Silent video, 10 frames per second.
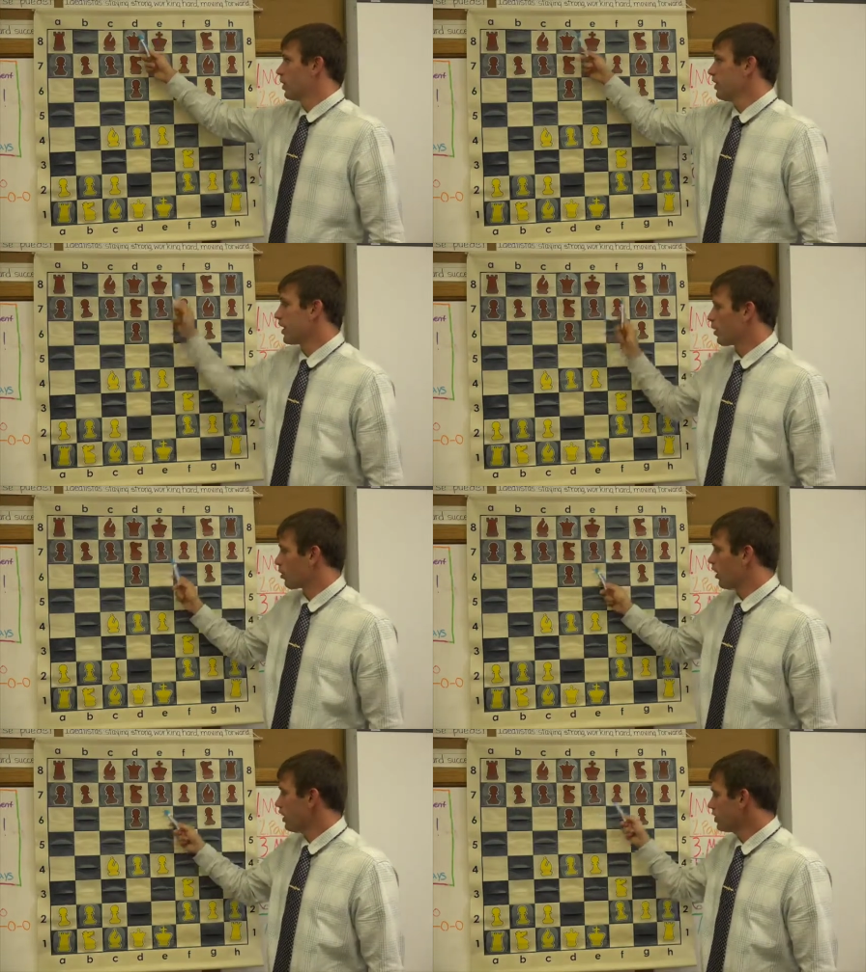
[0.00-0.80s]
queen there,
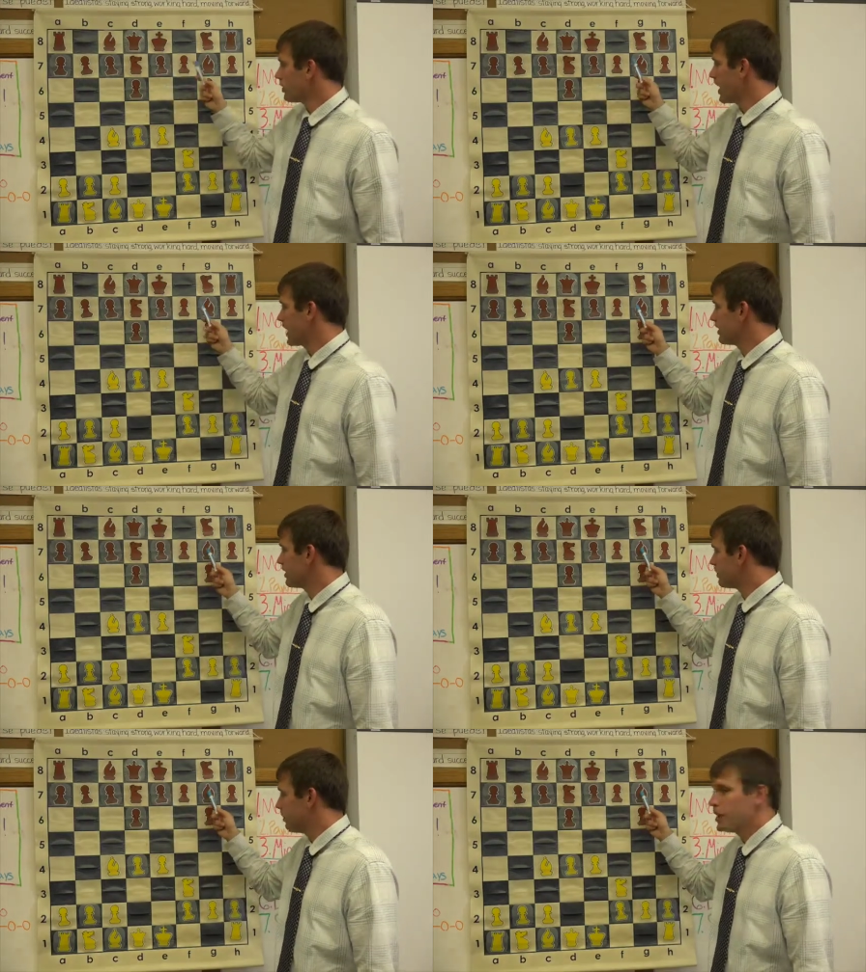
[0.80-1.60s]
we're also attacking
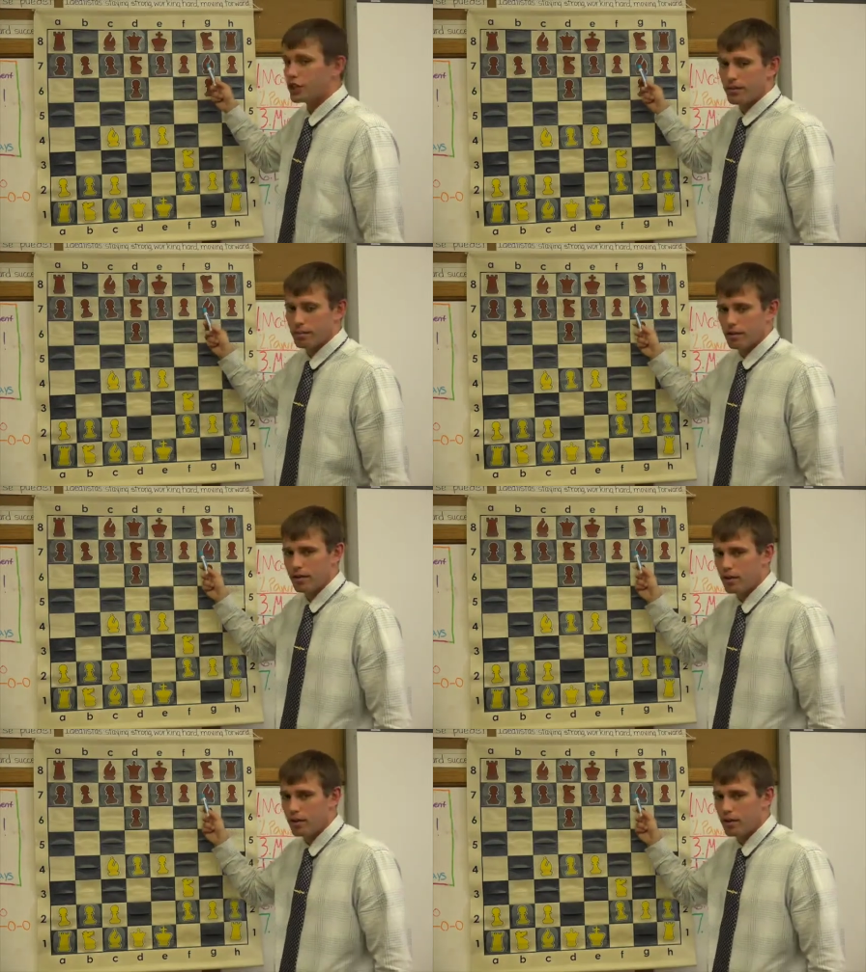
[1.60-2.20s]
this bishop.